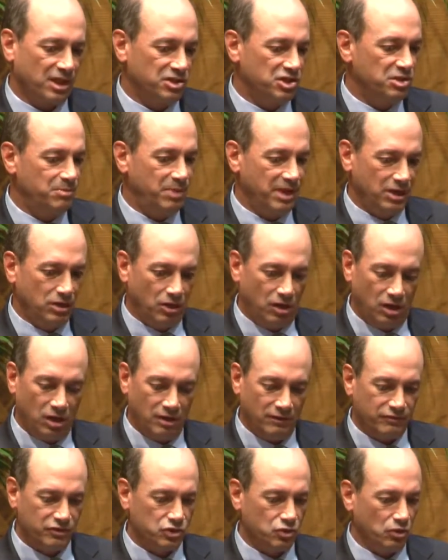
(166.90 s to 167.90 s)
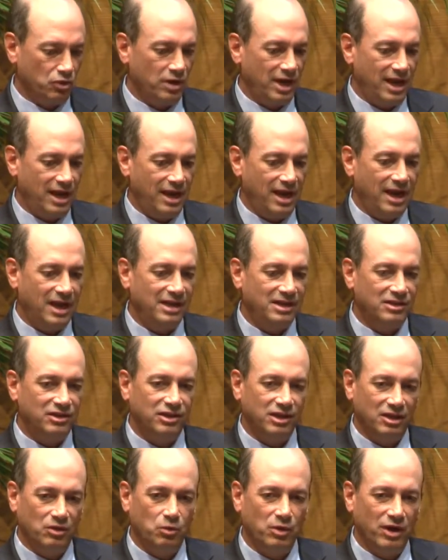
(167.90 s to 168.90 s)
spin-offs or
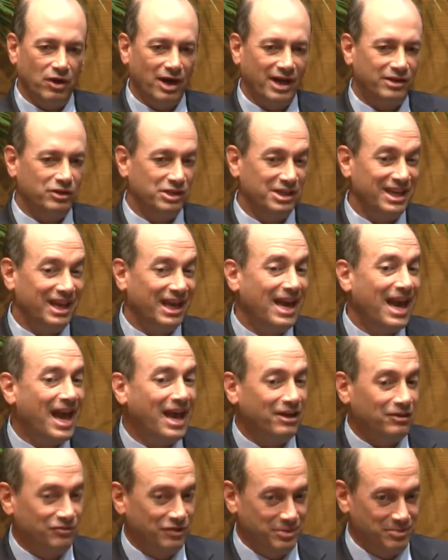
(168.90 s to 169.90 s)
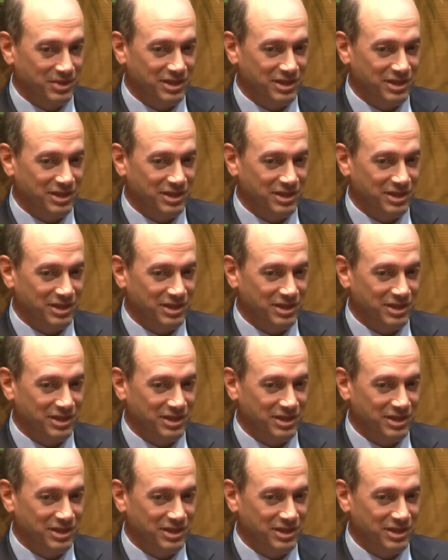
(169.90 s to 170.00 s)
anything where I could get out of the